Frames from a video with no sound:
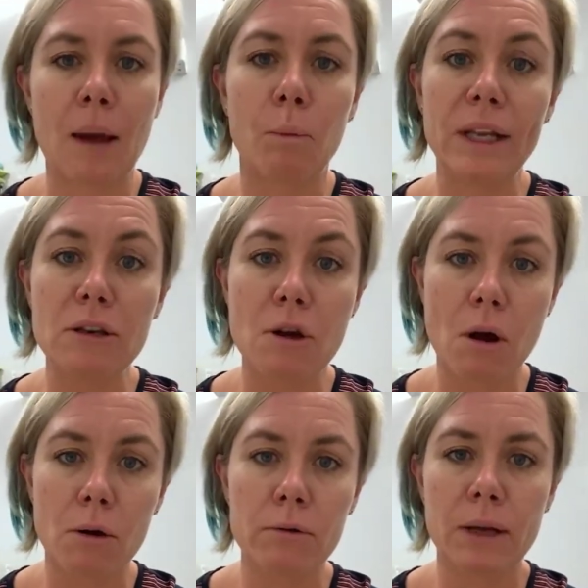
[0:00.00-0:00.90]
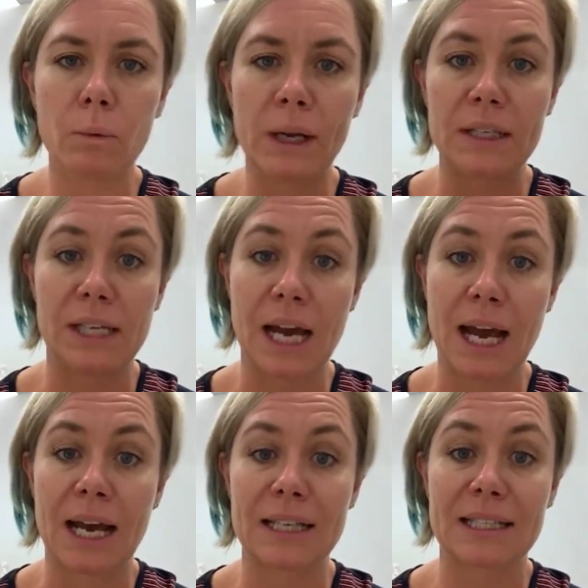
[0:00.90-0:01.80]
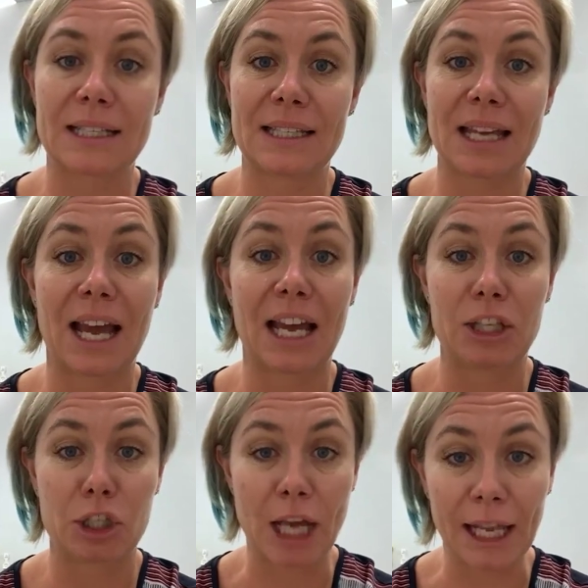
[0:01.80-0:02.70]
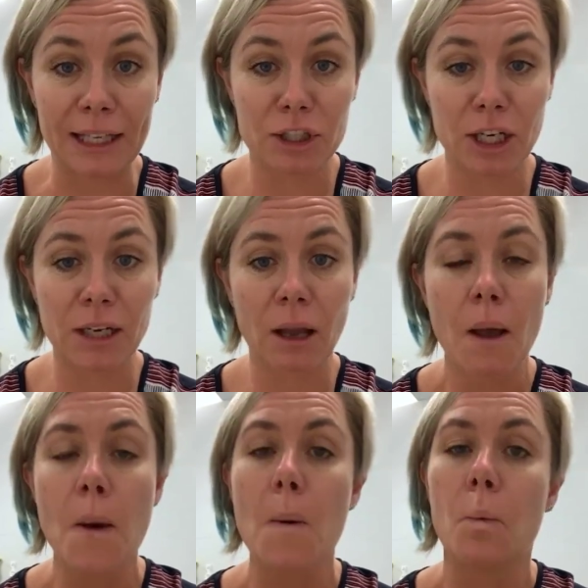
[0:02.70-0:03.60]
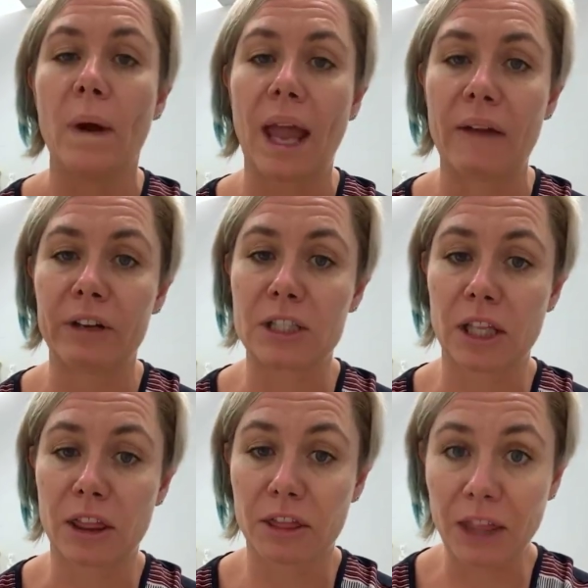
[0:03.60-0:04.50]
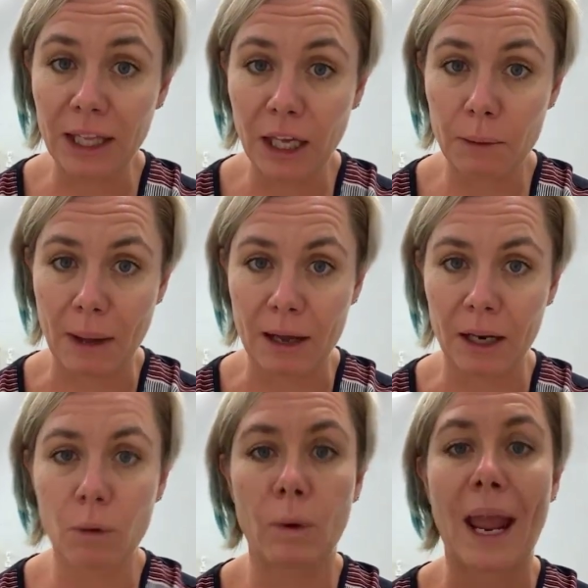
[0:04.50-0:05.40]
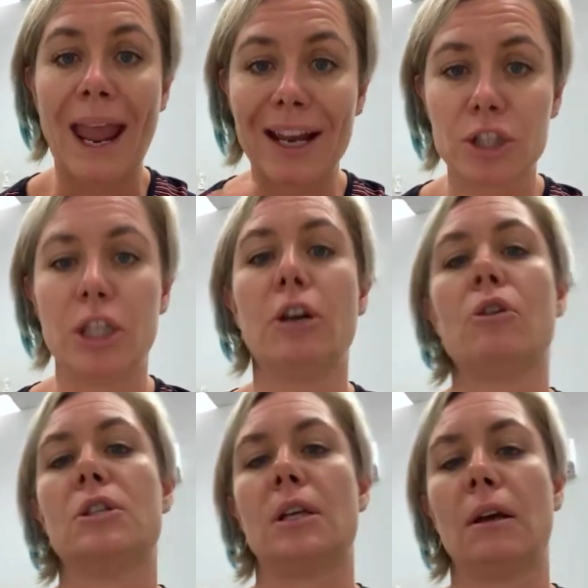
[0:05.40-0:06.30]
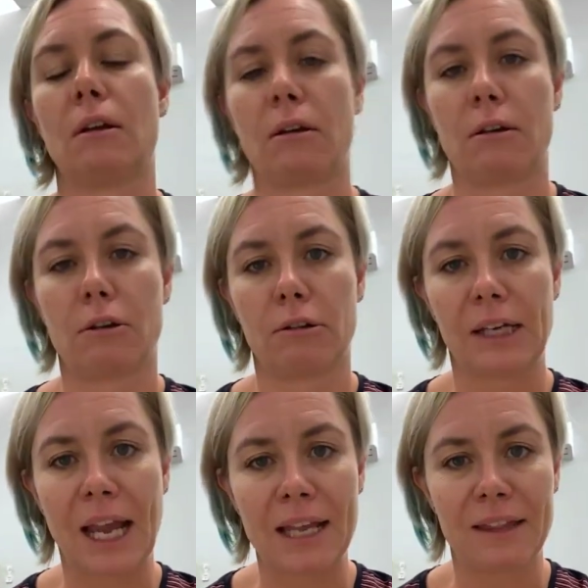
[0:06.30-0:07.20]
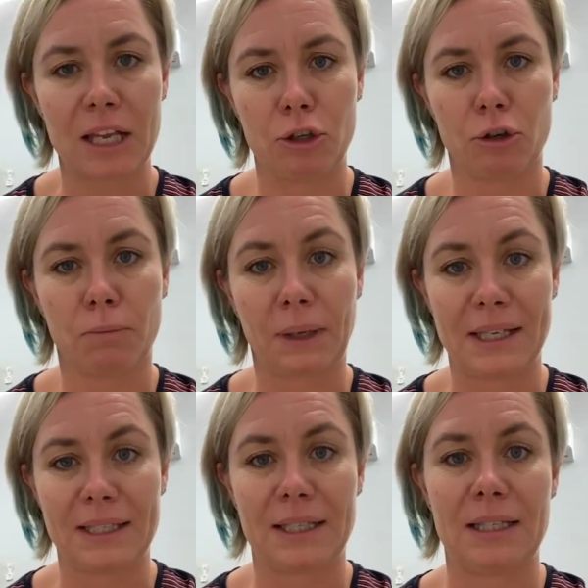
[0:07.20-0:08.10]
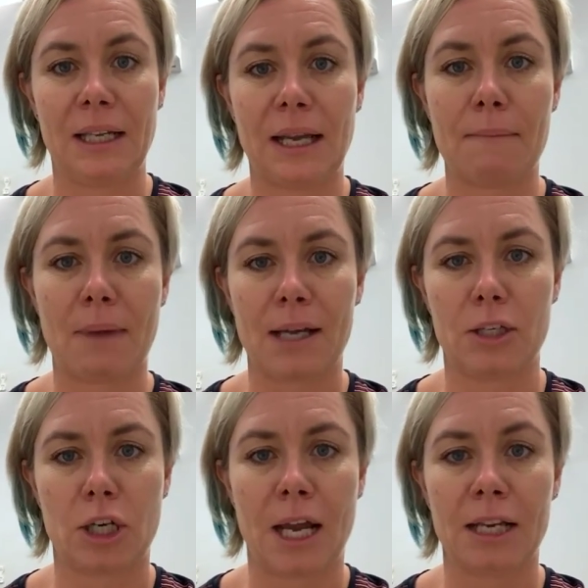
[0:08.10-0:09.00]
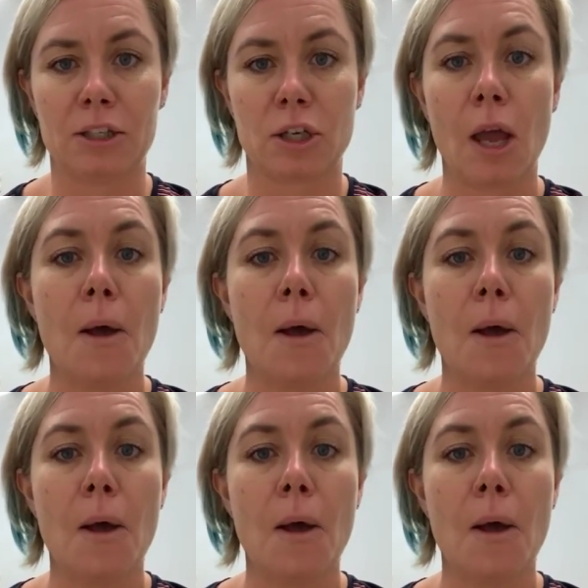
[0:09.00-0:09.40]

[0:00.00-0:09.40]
And we know that when tasks are challenging, we're having to think about it, we're actually going to create that neuroplasticity and make change.